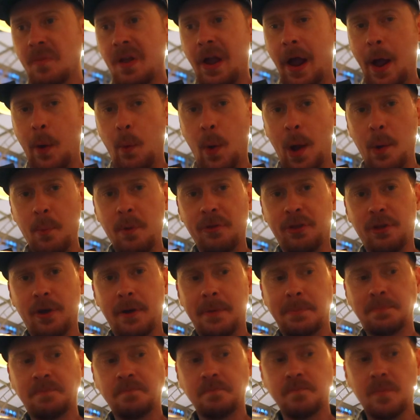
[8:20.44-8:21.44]
I went with
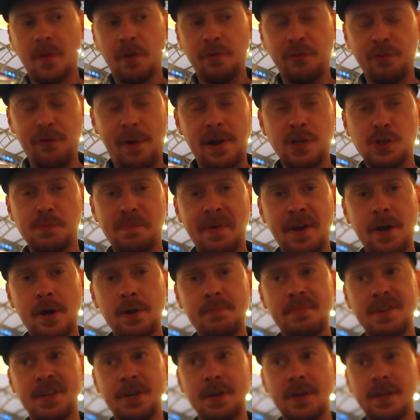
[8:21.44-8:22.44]
a French
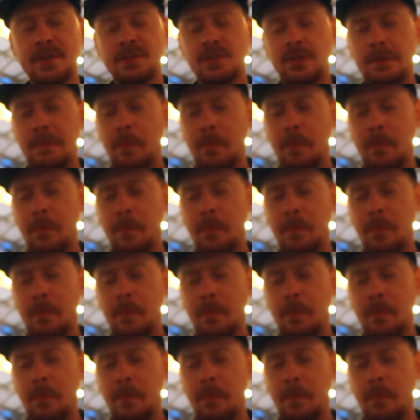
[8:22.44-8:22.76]
beer because